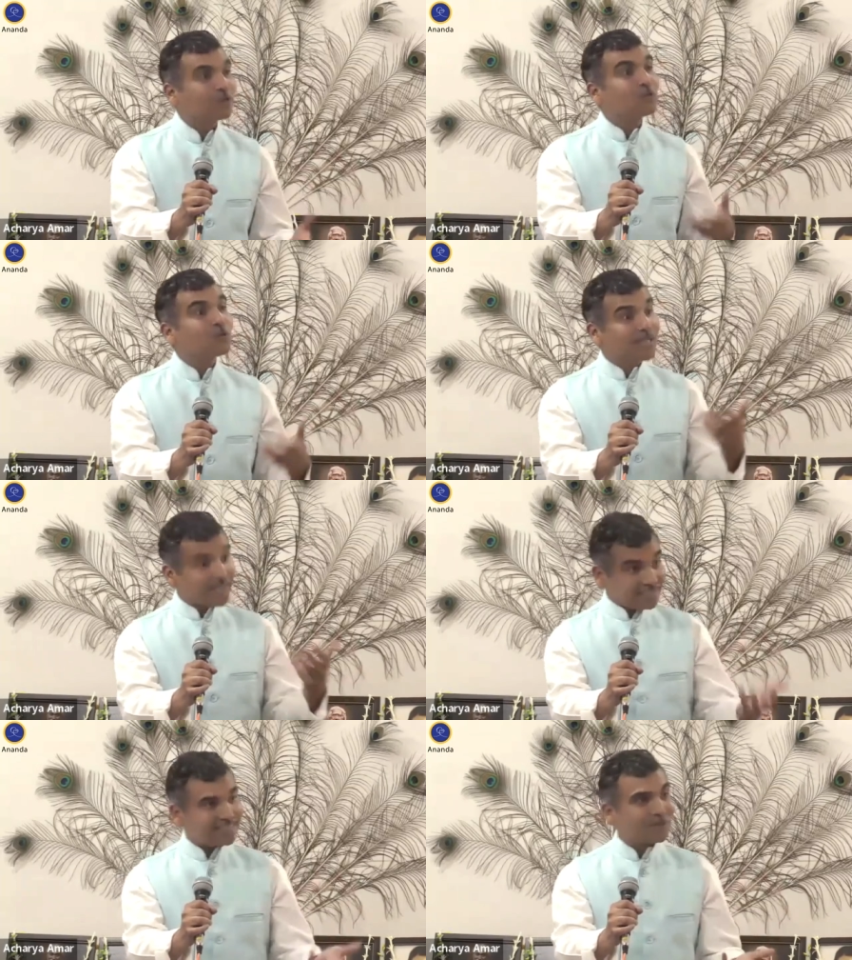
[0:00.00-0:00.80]
I do
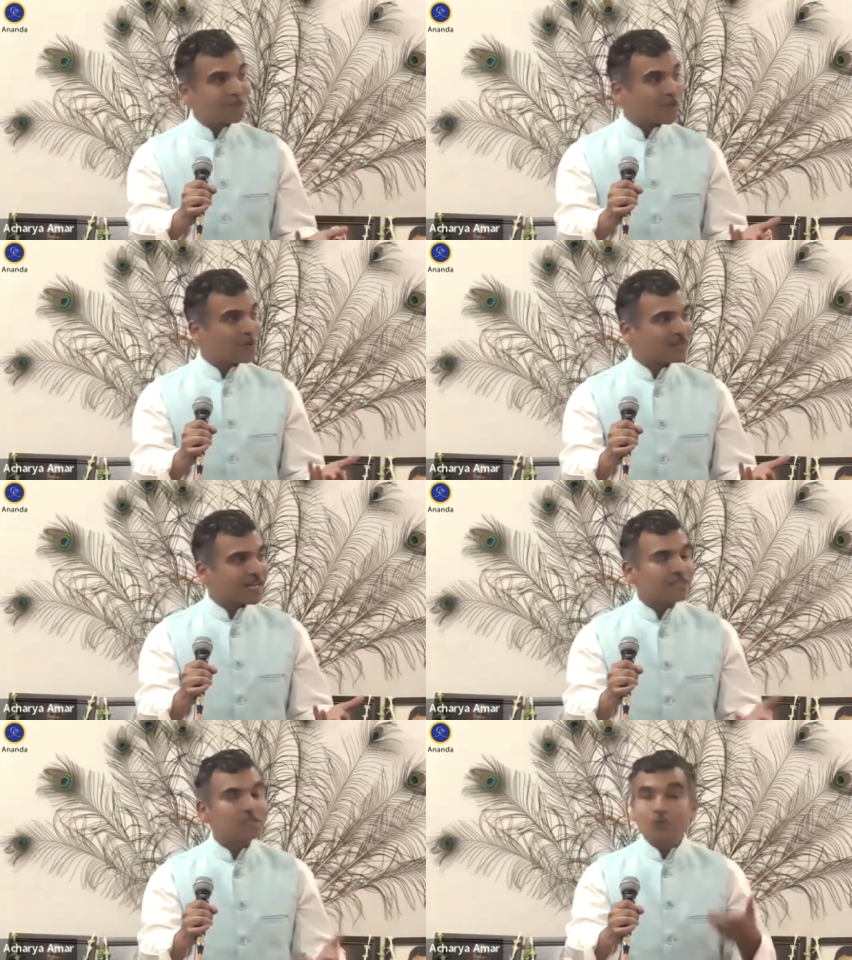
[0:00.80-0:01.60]
get,
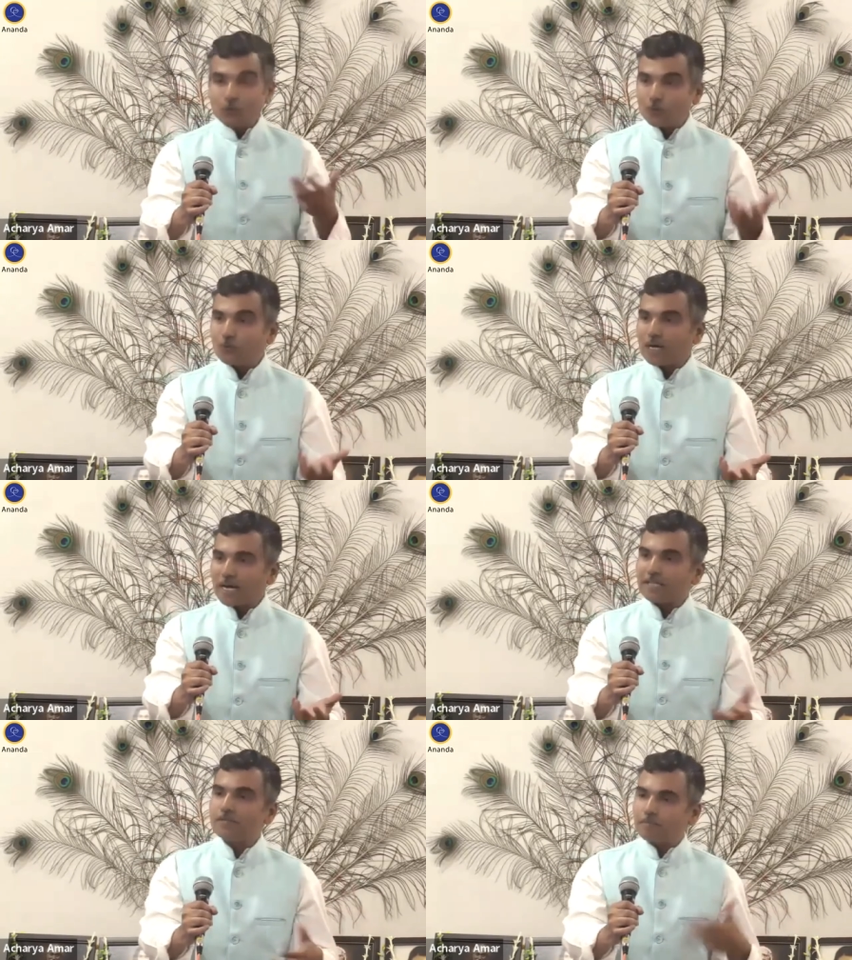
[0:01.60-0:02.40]

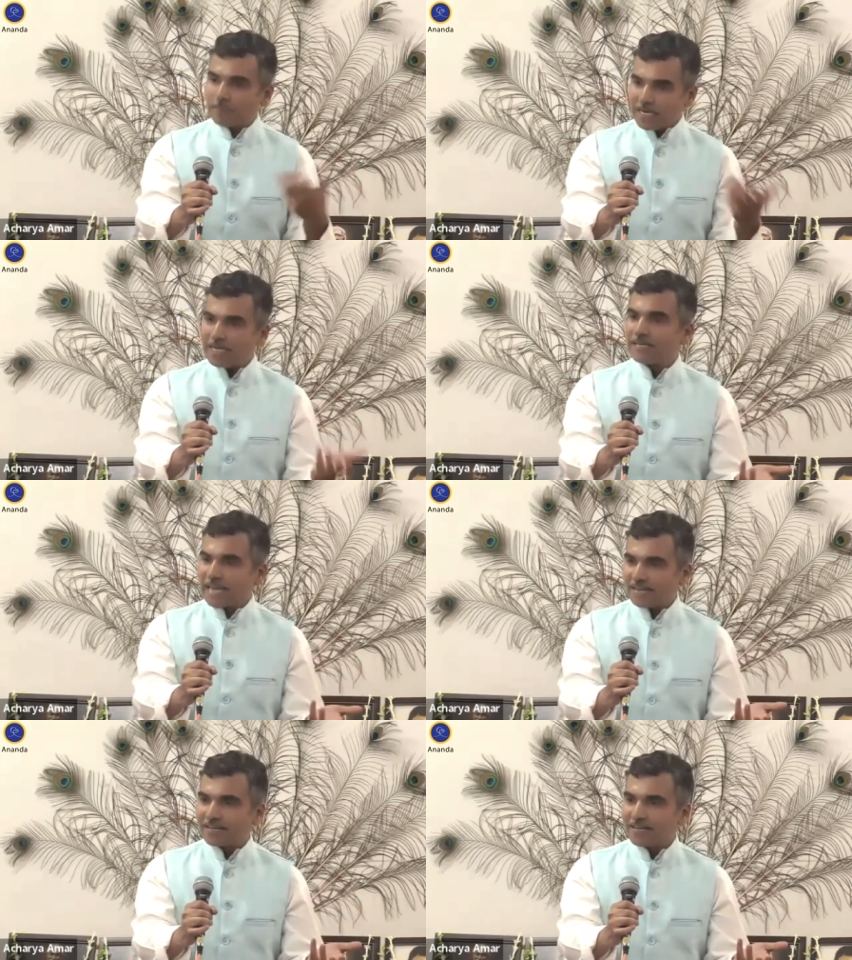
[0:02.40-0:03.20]
I may get
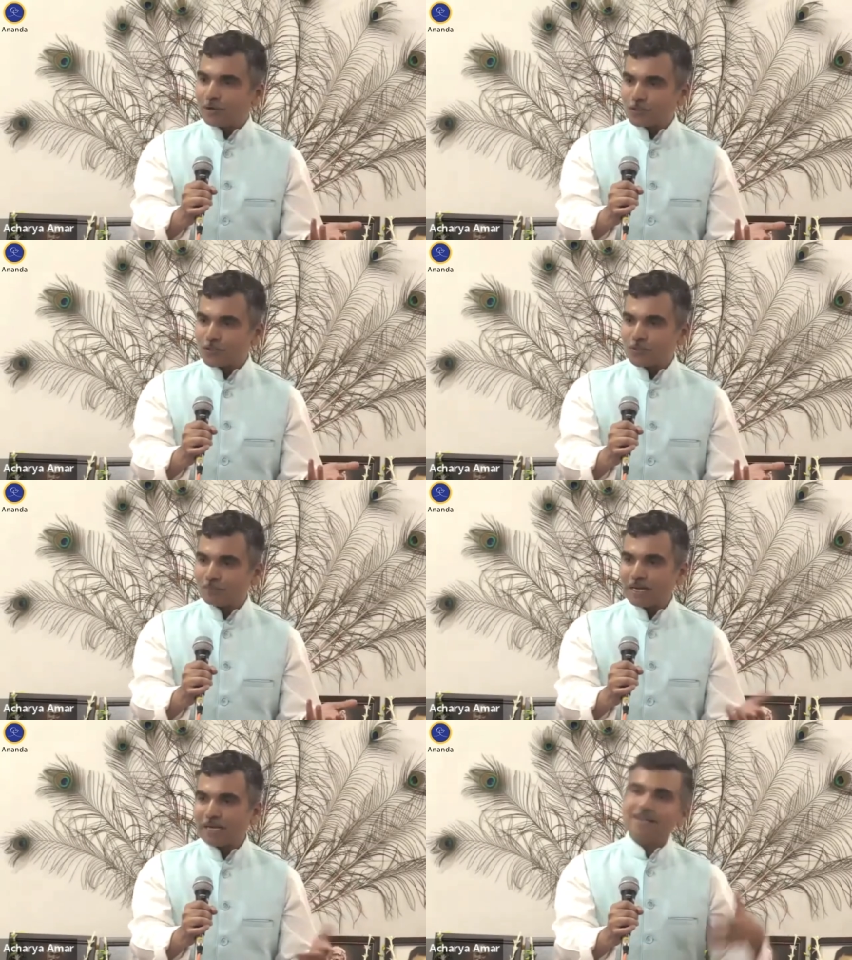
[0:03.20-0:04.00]
angry
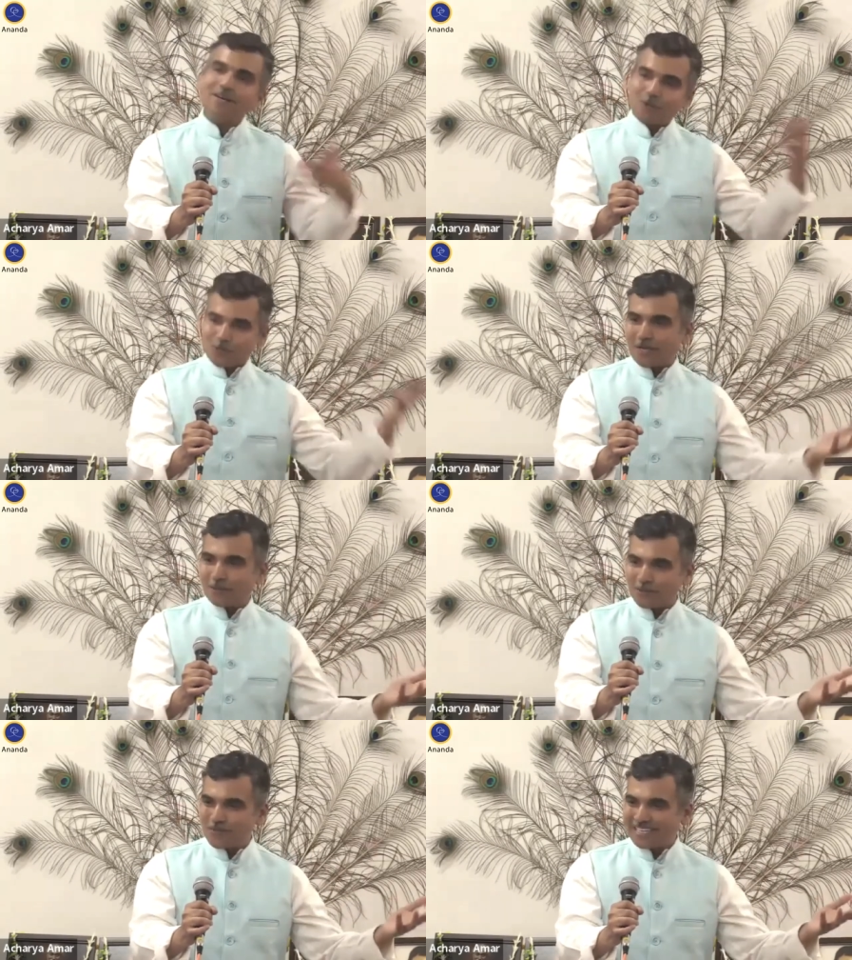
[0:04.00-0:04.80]
also. Earlier also, I
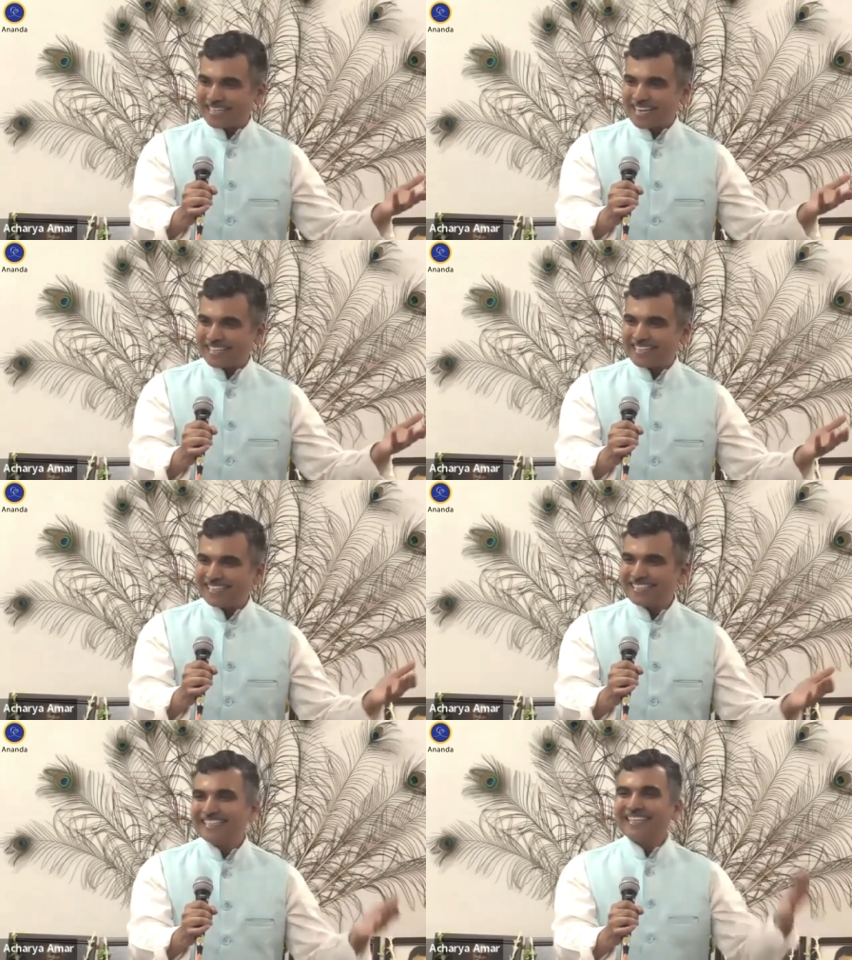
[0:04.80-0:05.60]
used to get
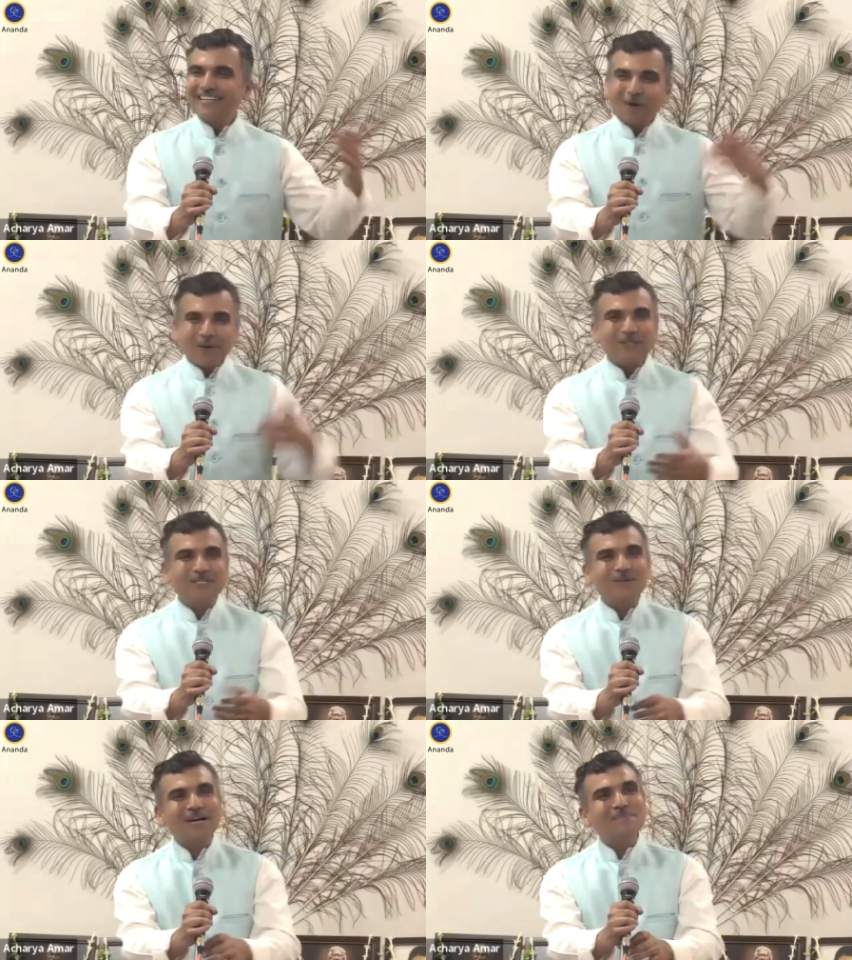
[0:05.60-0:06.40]
angry. Now
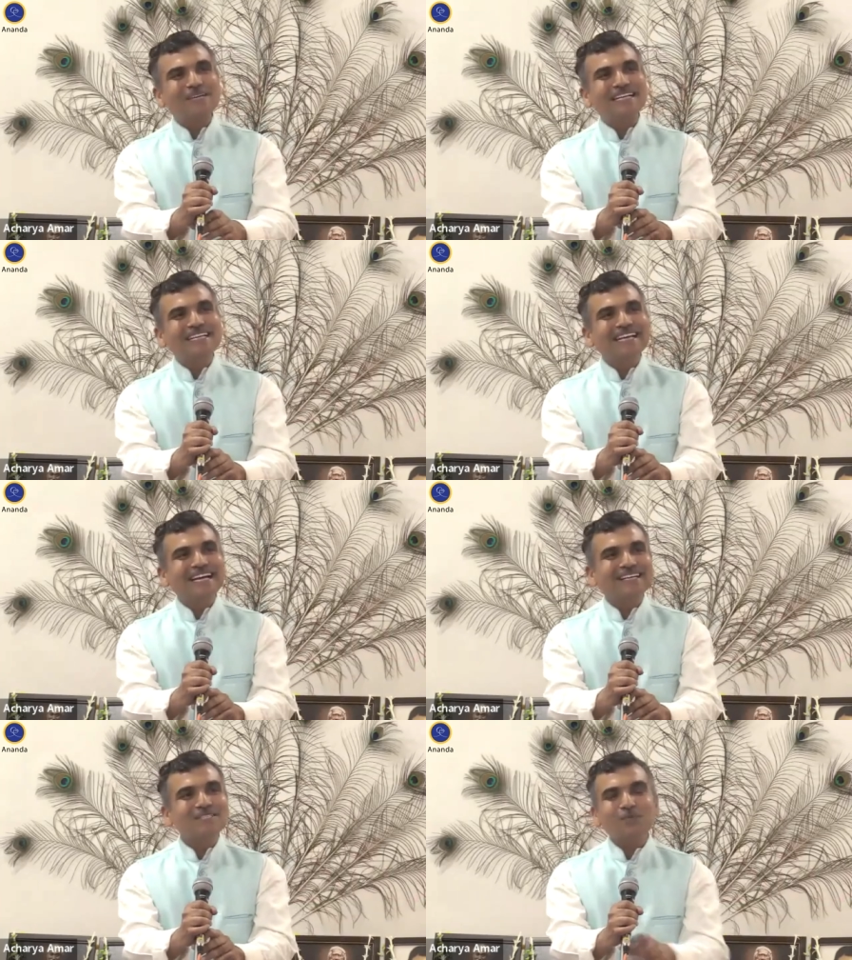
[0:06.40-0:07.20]
also I'm getting
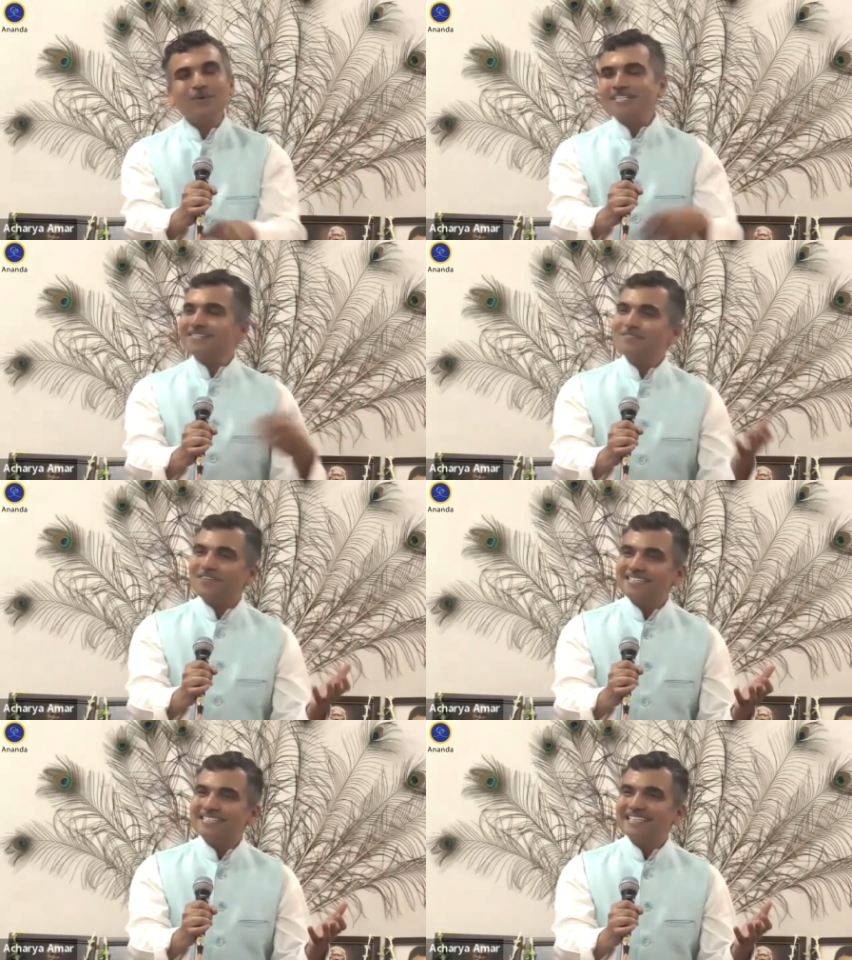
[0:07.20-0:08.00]
angry. So what is the
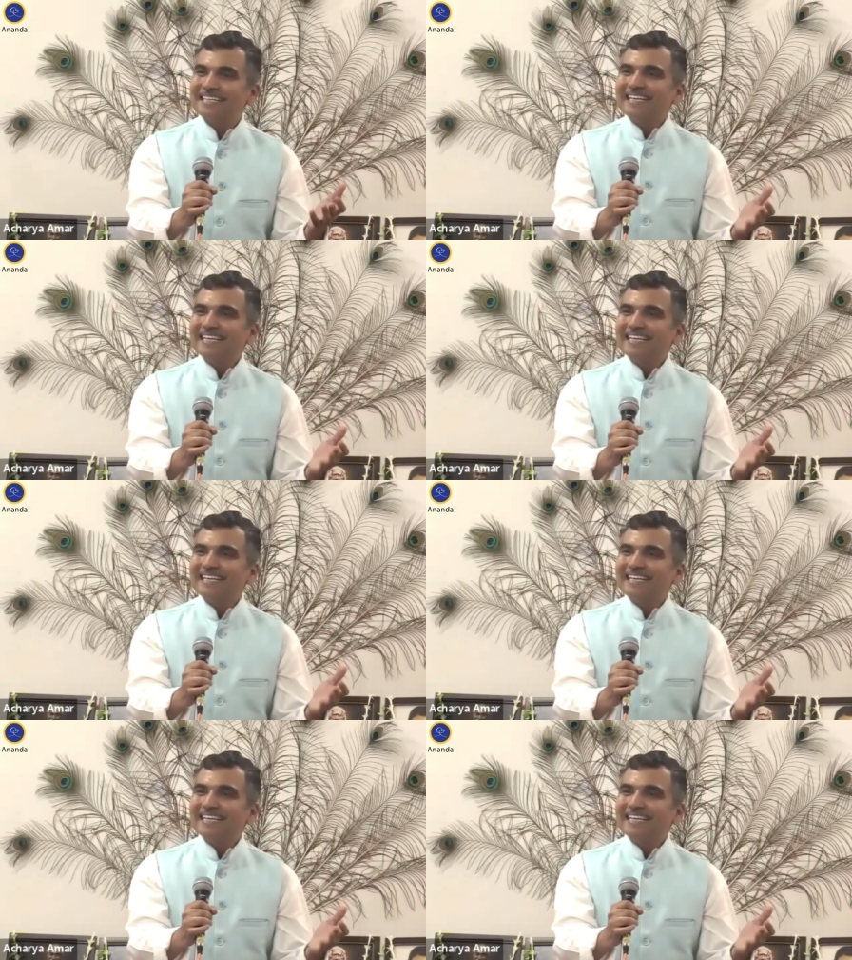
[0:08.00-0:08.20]
difference?